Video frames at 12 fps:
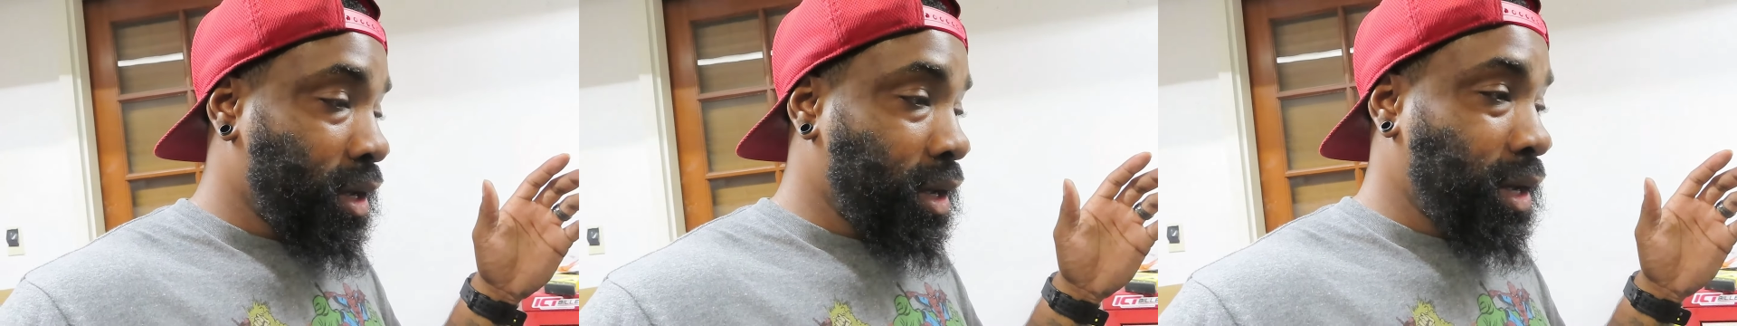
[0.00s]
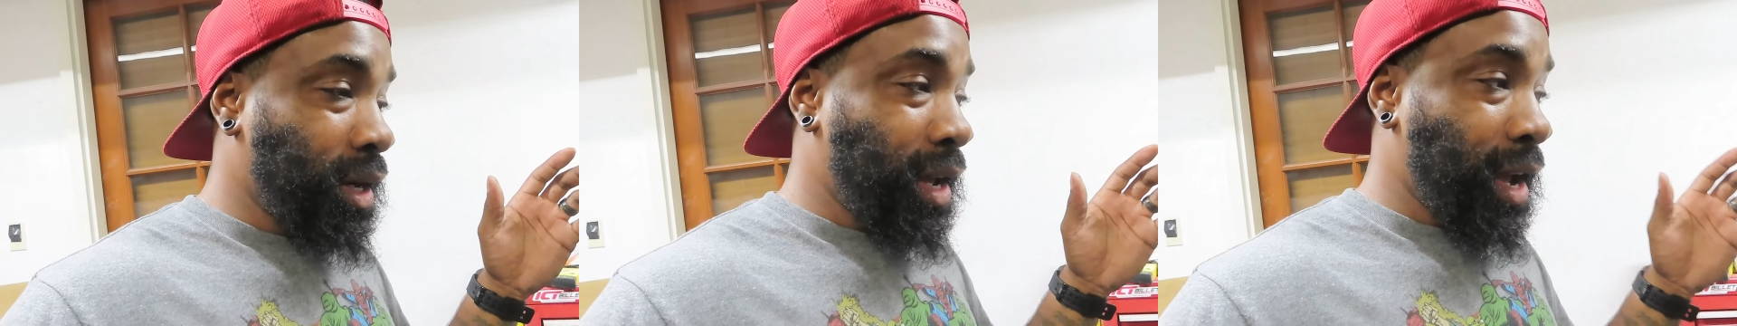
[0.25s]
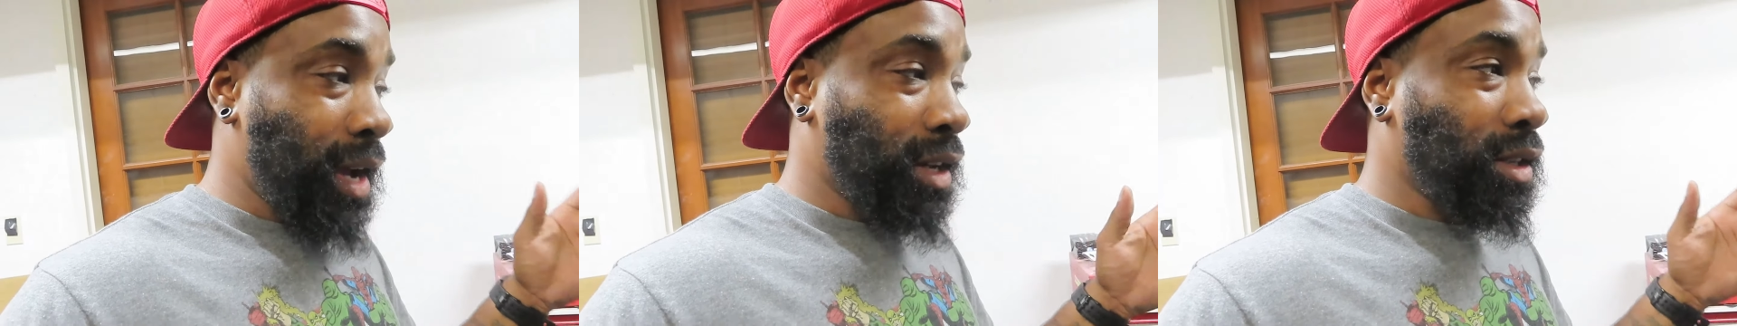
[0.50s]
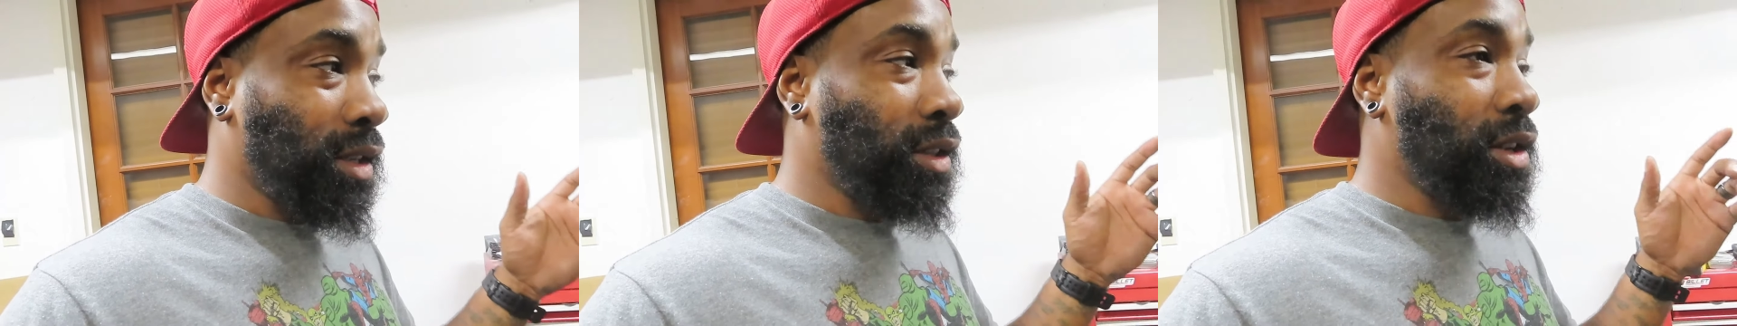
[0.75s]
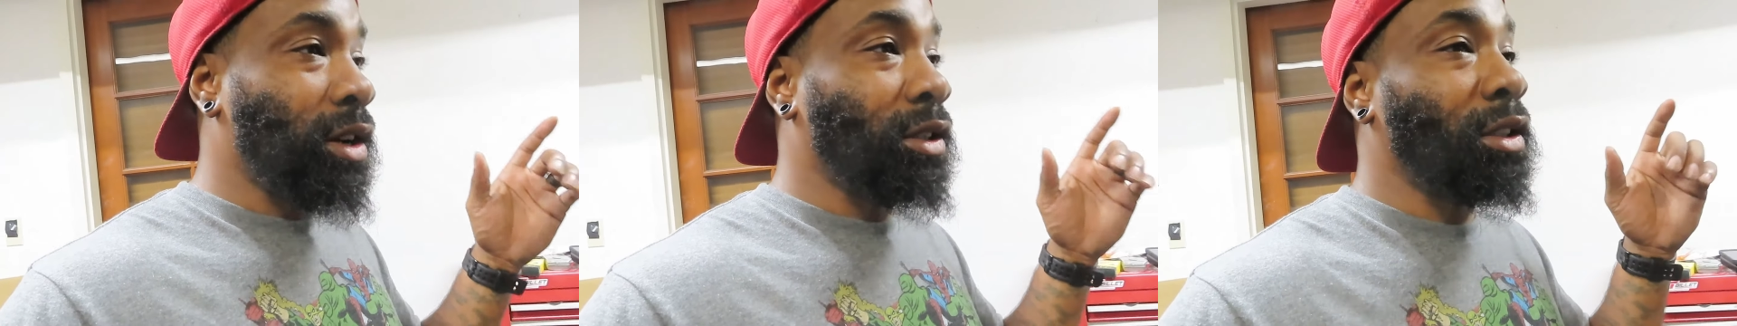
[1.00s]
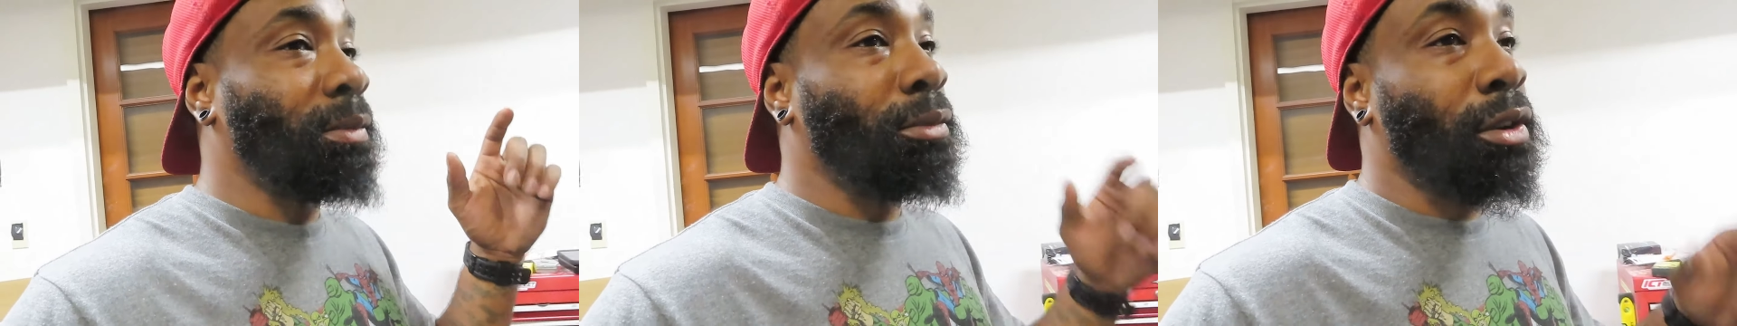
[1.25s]
and actually
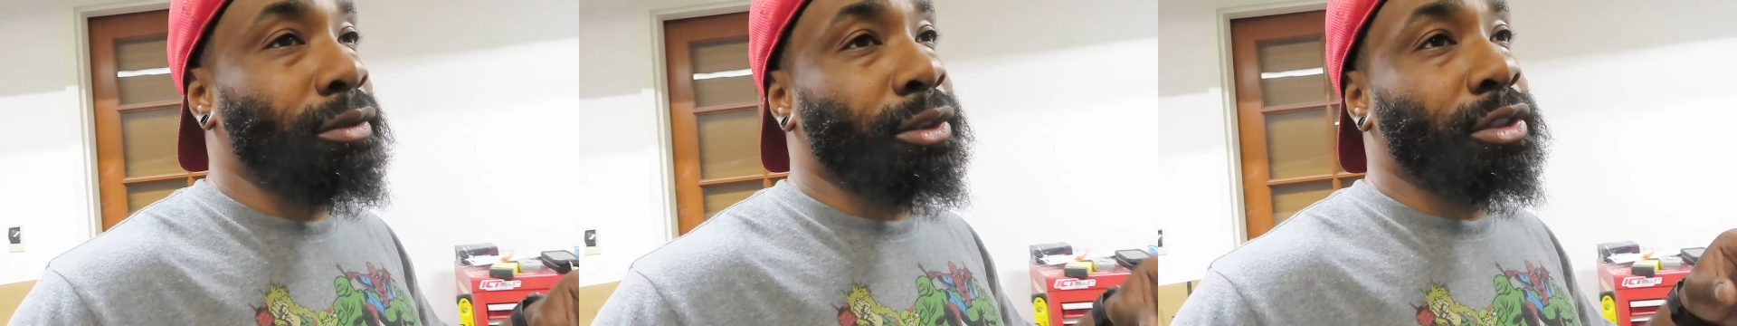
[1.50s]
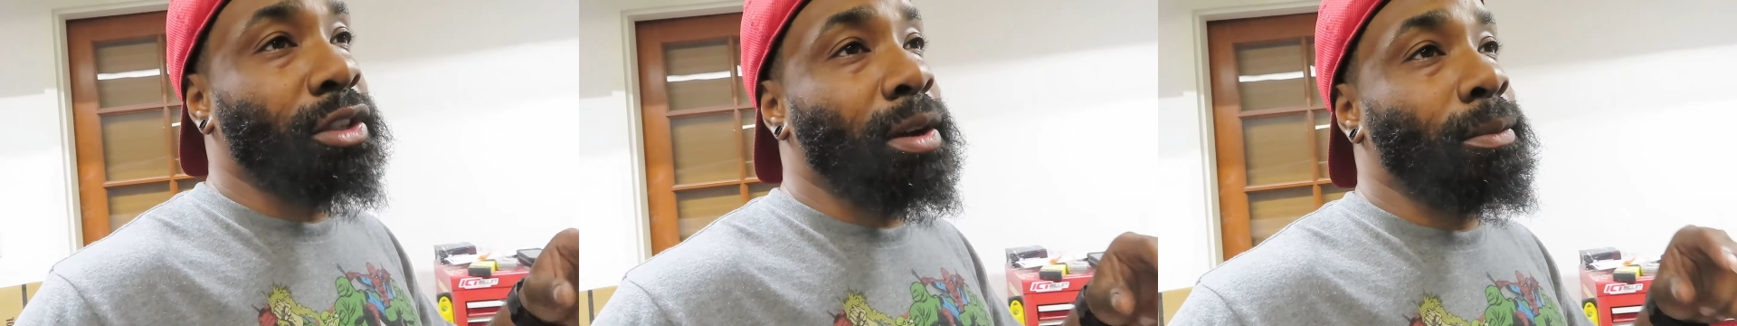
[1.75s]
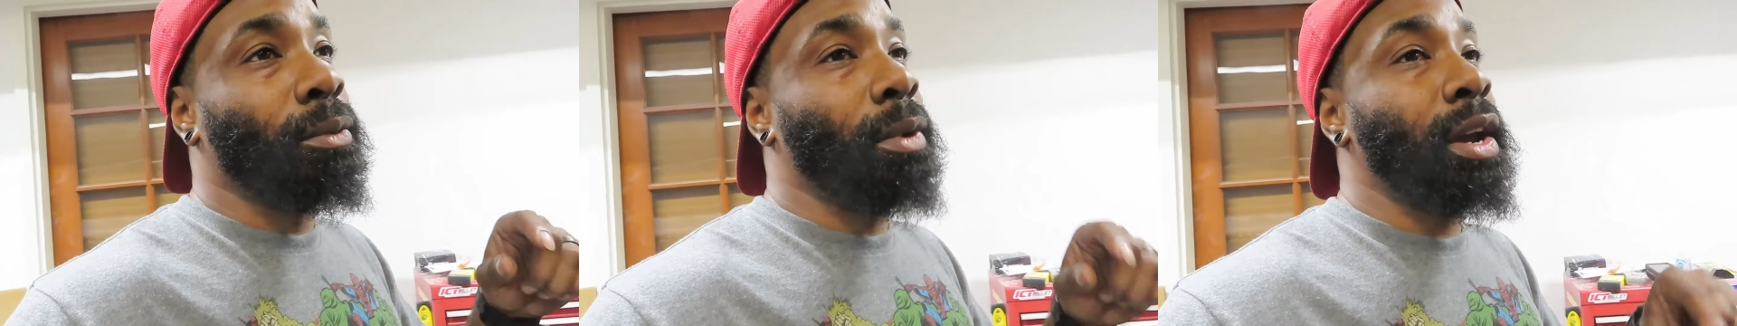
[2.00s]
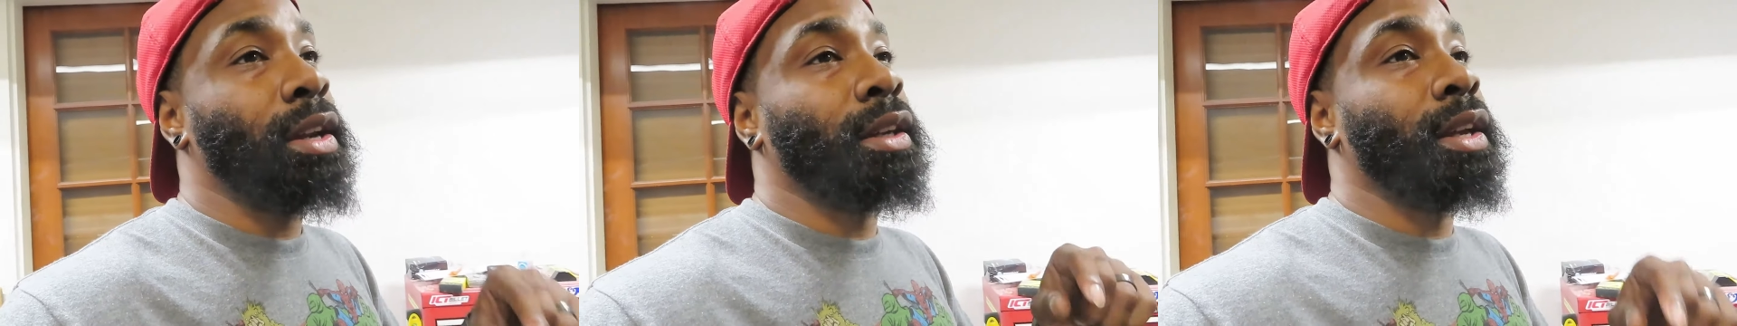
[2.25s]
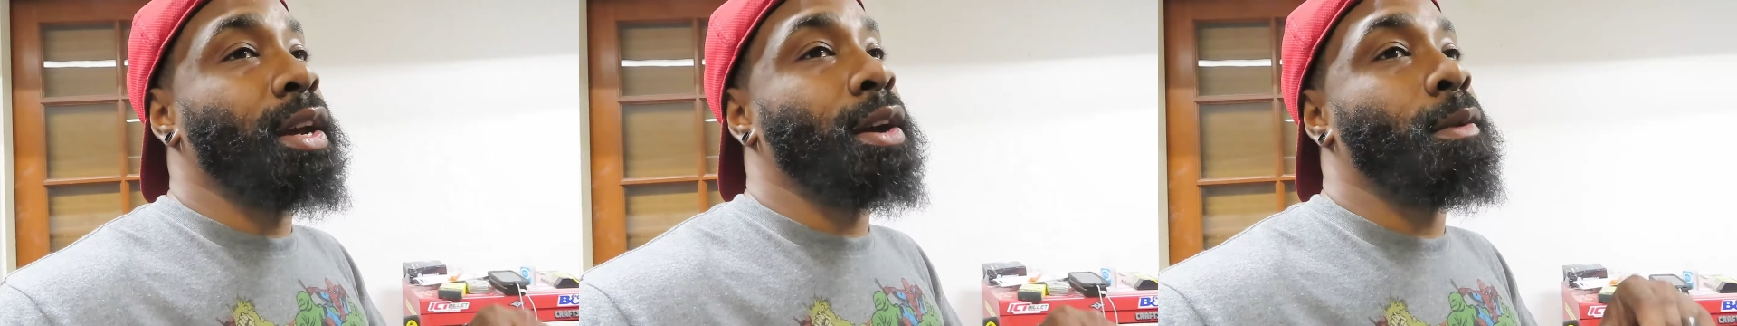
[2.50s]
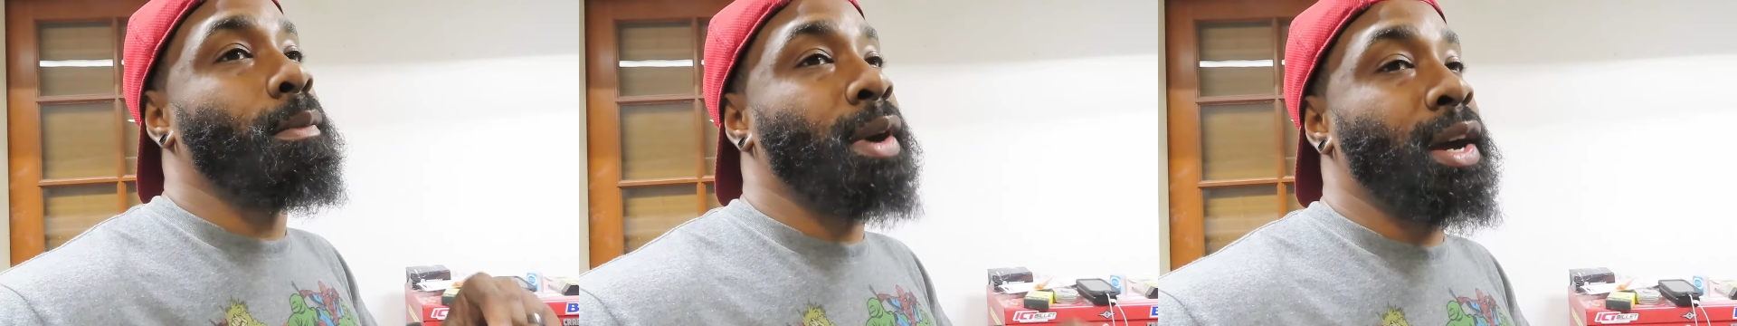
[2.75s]
there's a muffler shop right
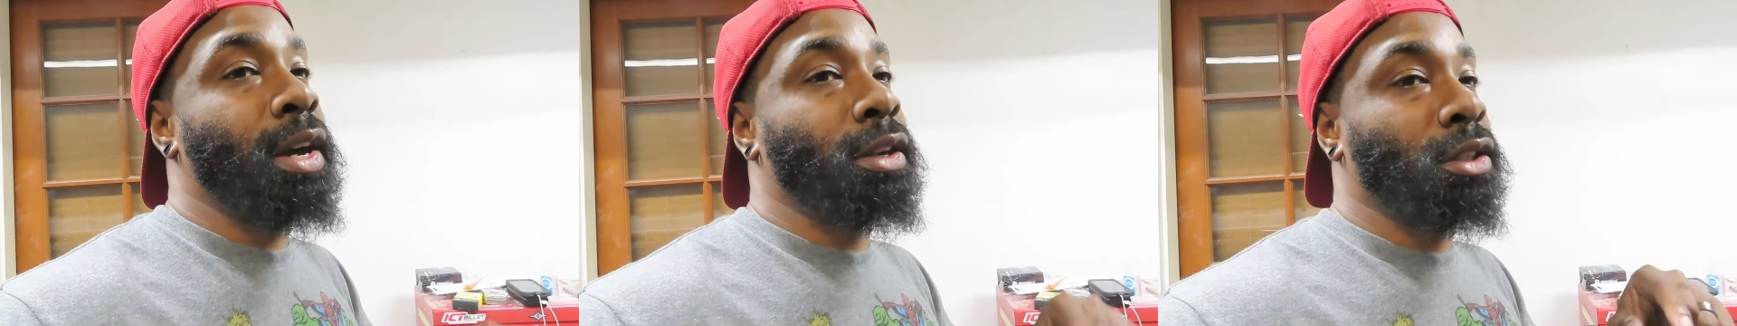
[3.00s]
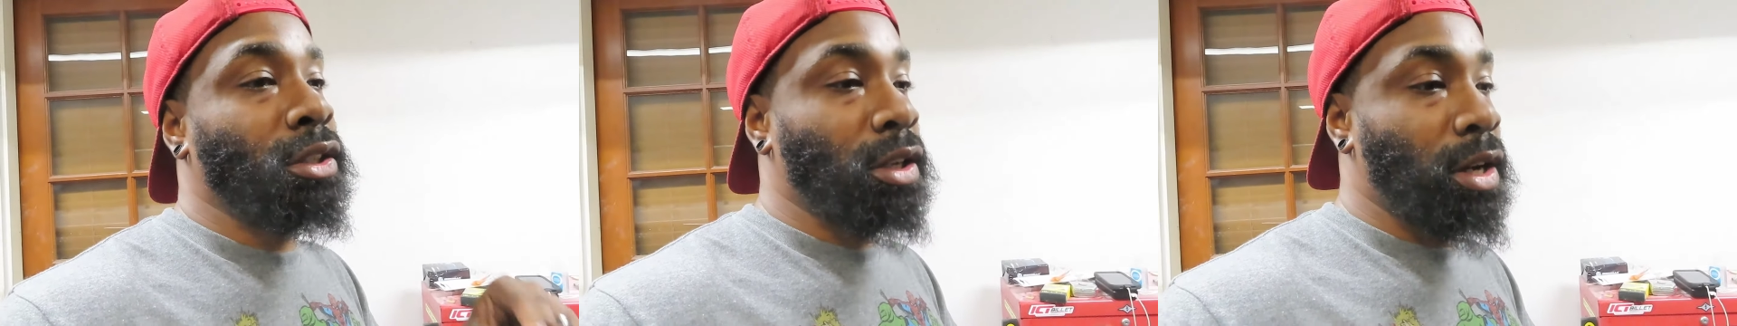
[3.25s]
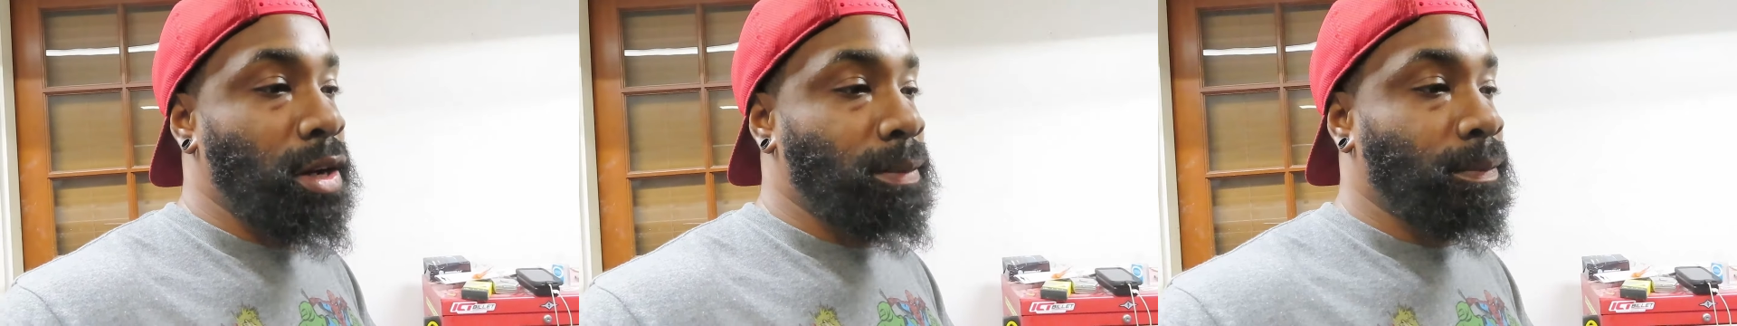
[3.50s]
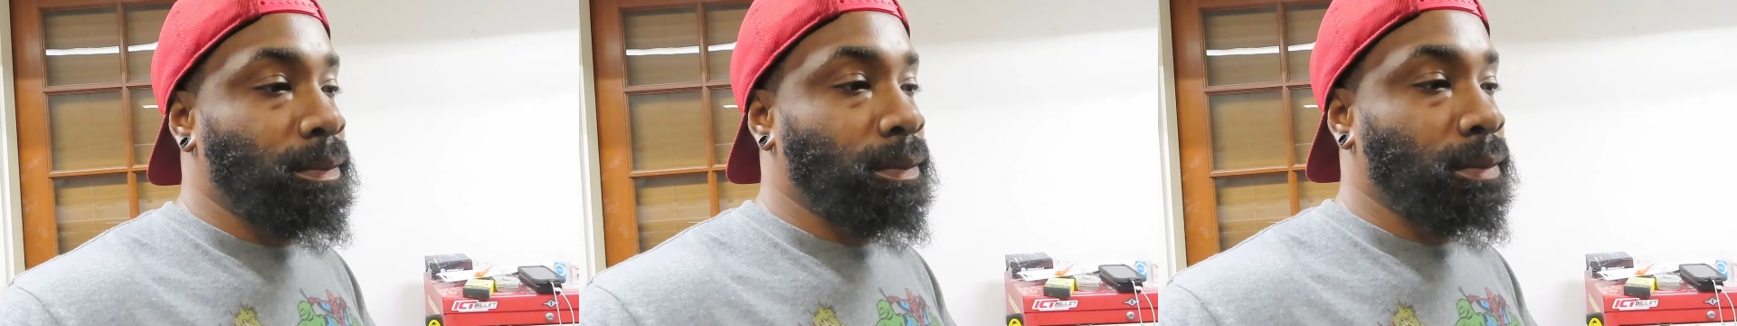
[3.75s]
down by the shop,